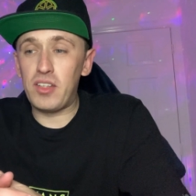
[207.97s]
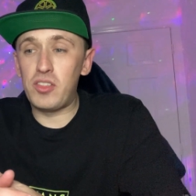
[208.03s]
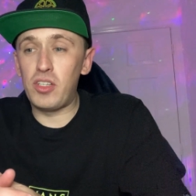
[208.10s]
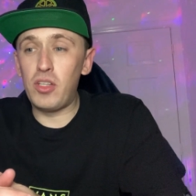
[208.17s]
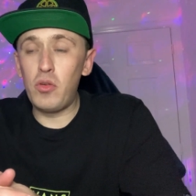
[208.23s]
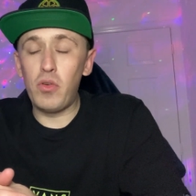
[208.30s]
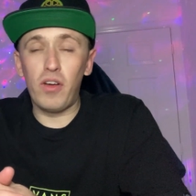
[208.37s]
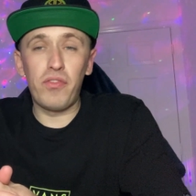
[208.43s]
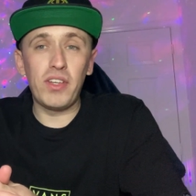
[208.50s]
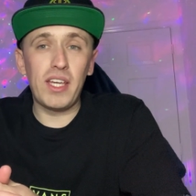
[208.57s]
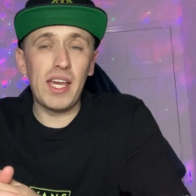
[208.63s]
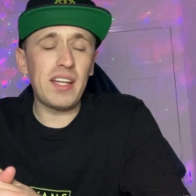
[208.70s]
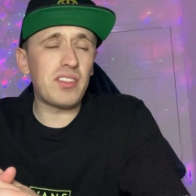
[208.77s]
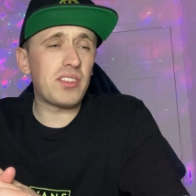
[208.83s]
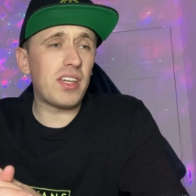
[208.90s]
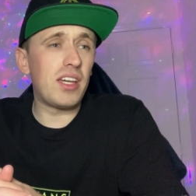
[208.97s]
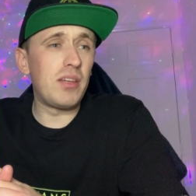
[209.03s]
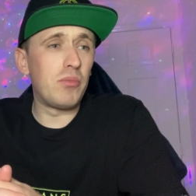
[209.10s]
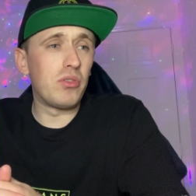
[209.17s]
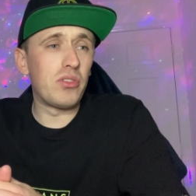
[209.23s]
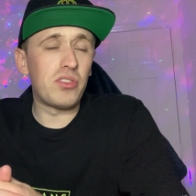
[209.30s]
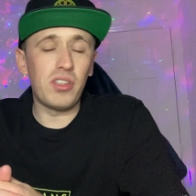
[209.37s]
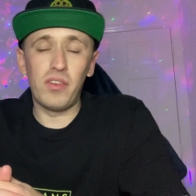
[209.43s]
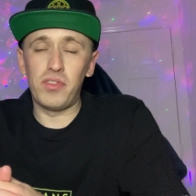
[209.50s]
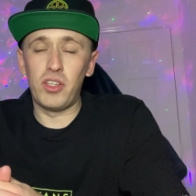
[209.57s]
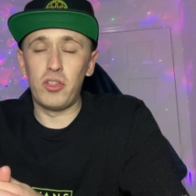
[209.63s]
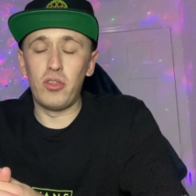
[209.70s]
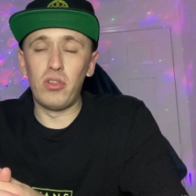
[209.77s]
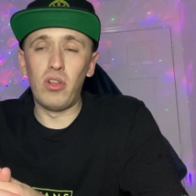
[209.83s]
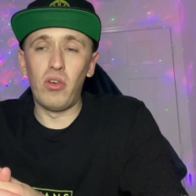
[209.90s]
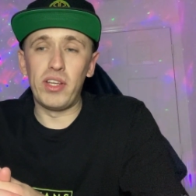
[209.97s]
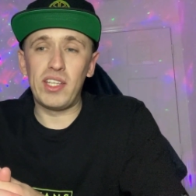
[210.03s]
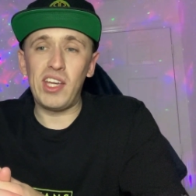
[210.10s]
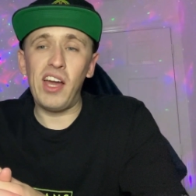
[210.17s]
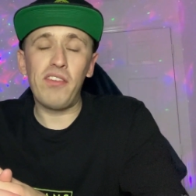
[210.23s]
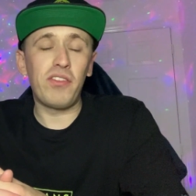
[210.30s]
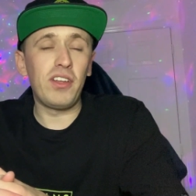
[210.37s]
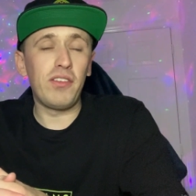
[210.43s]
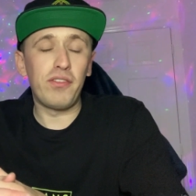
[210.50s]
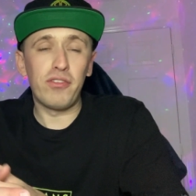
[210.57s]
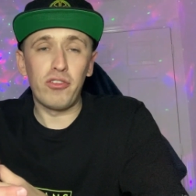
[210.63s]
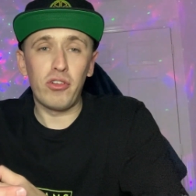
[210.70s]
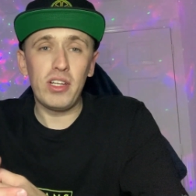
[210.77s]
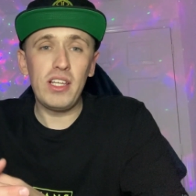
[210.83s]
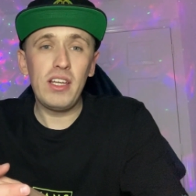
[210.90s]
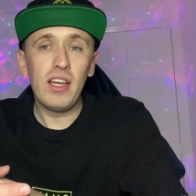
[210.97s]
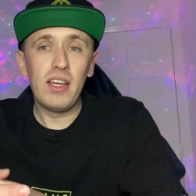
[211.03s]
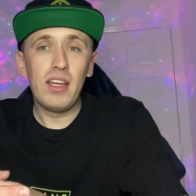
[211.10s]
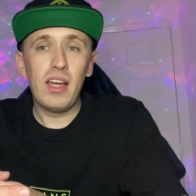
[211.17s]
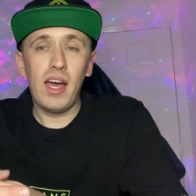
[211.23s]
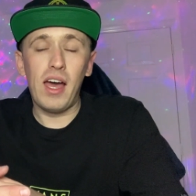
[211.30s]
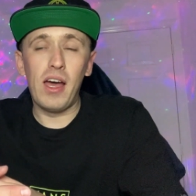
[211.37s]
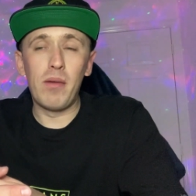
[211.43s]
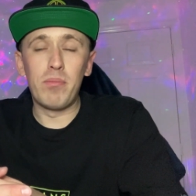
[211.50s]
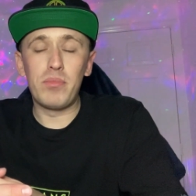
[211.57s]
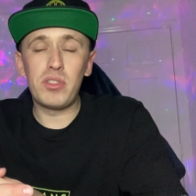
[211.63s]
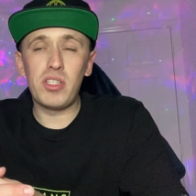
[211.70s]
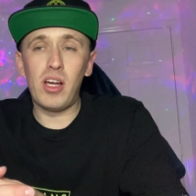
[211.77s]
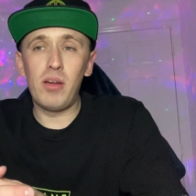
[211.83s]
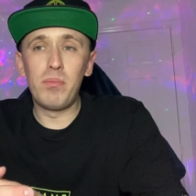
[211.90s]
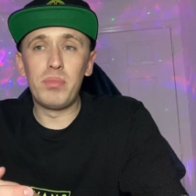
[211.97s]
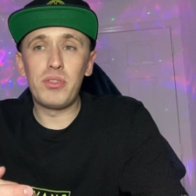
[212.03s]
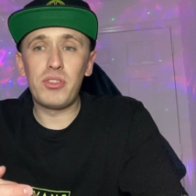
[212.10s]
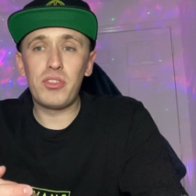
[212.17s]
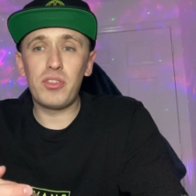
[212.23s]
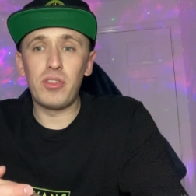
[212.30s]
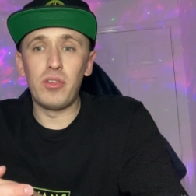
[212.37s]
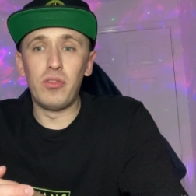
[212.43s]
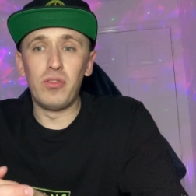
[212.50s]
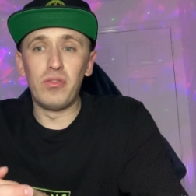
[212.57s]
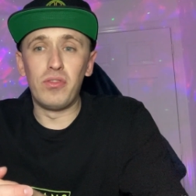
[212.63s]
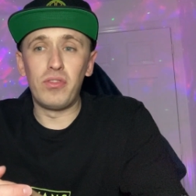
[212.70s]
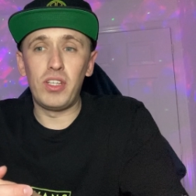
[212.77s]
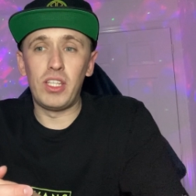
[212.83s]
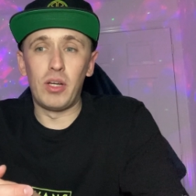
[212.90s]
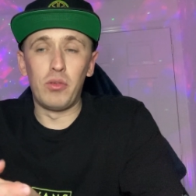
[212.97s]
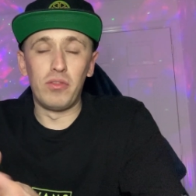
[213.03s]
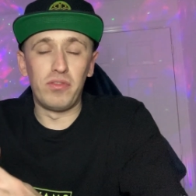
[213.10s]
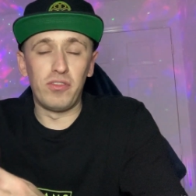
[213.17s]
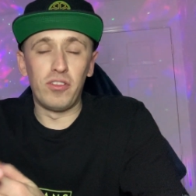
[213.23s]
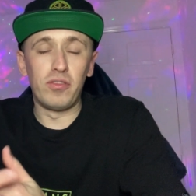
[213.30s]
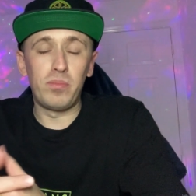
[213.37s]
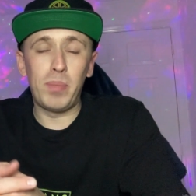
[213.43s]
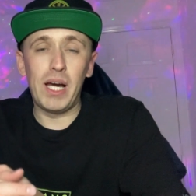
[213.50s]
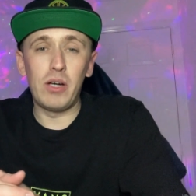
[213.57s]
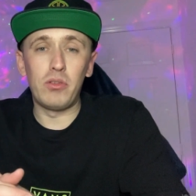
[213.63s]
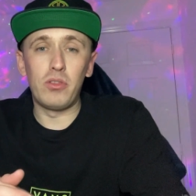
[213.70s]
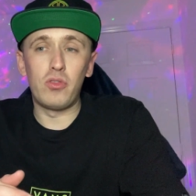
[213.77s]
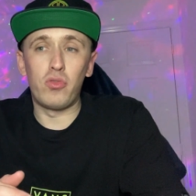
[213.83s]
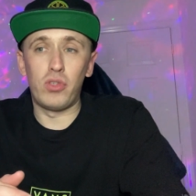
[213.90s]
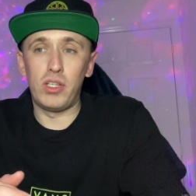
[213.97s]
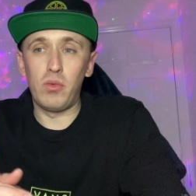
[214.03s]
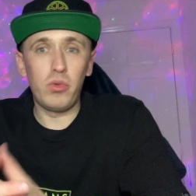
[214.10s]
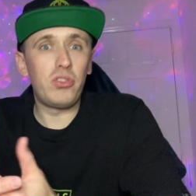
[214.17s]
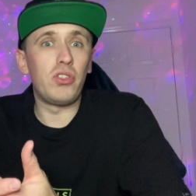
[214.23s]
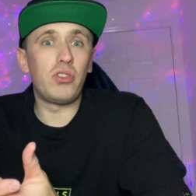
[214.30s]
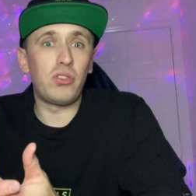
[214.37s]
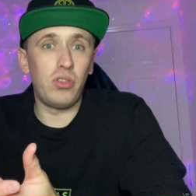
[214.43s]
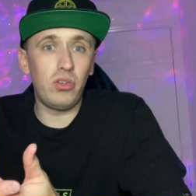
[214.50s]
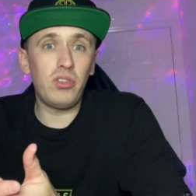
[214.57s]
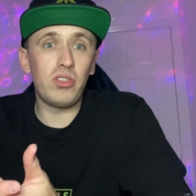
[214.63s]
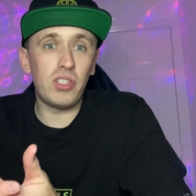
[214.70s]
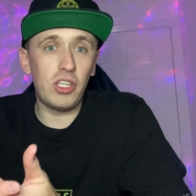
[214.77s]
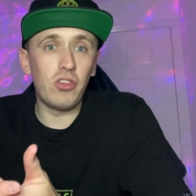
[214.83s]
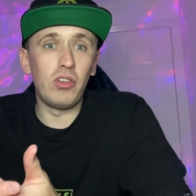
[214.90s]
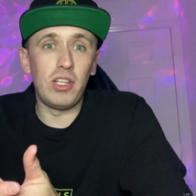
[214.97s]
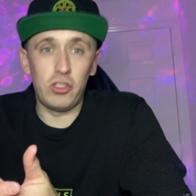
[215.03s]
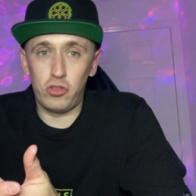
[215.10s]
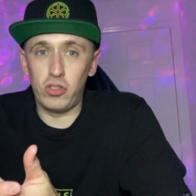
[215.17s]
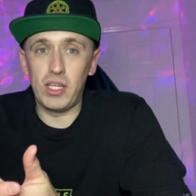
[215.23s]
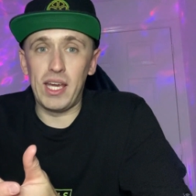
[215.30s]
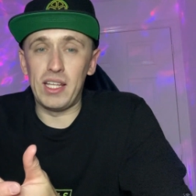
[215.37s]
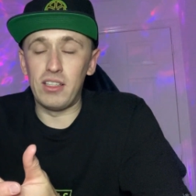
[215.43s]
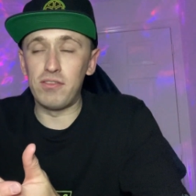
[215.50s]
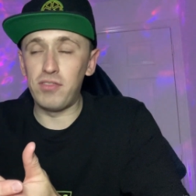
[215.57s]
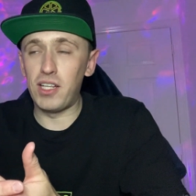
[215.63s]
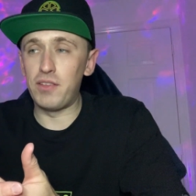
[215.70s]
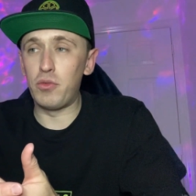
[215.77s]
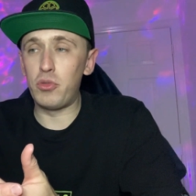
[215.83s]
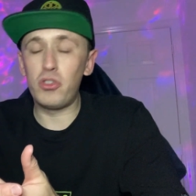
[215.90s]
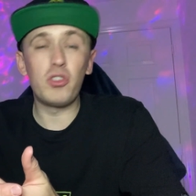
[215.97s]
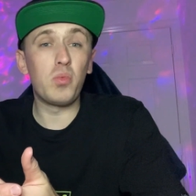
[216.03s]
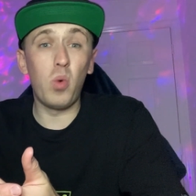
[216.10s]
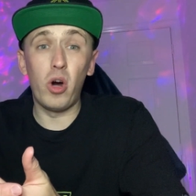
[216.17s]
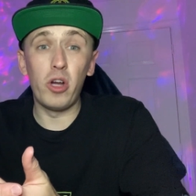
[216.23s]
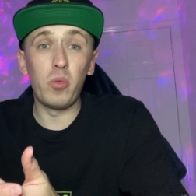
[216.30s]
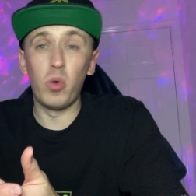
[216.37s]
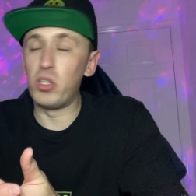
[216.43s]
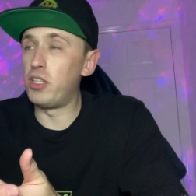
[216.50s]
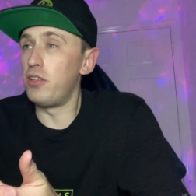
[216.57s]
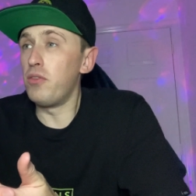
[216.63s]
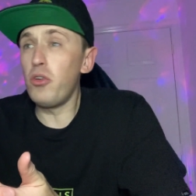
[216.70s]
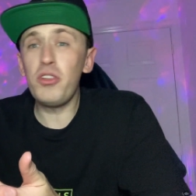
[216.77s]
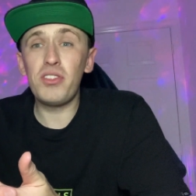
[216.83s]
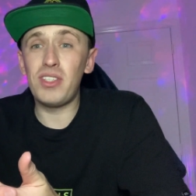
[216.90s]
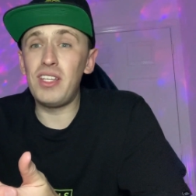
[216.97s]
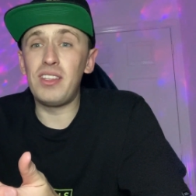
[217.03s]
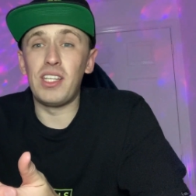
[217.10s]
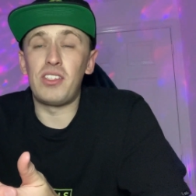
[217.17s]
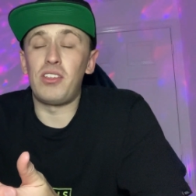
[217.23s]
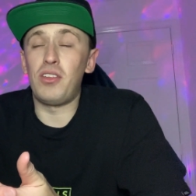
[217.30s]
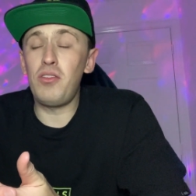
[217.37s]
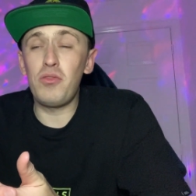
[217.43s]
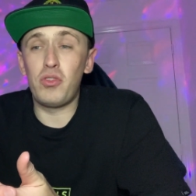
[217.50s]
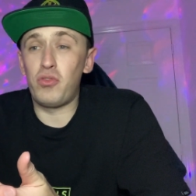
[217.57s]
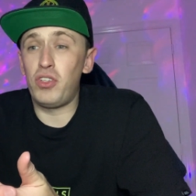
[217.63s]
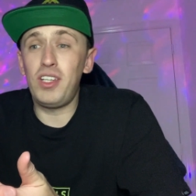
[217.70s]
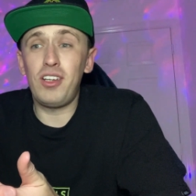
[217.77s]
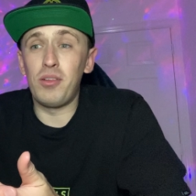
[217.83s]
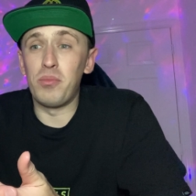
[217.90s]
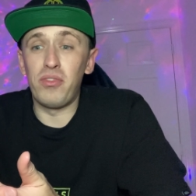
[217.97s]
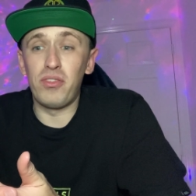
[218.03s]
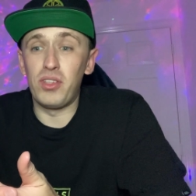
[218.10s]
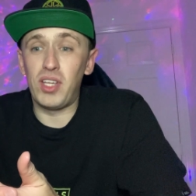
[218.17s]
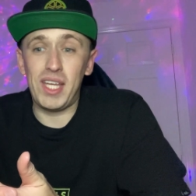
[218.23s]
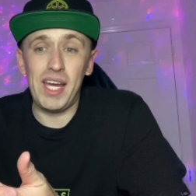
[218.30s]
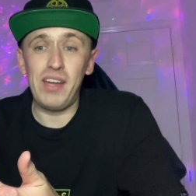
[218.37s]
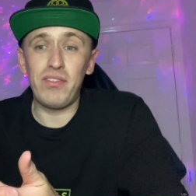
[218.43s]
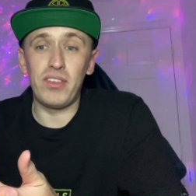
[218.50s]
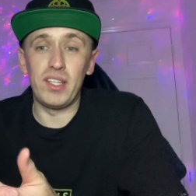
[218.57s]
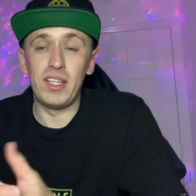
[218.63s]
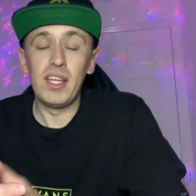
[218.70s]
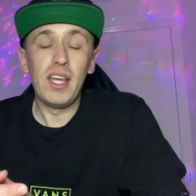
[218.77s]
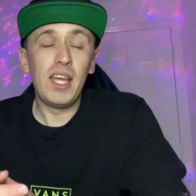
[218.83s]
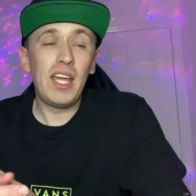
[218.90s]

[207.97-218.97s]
I know, I think X Gamer and stuff, they do like caffeine free um, tubs of, you know, of, of powdered drink, which is good because then you're literally getting the flavour, which is what I want. And I've always said this, I don't drink them for the caffeine.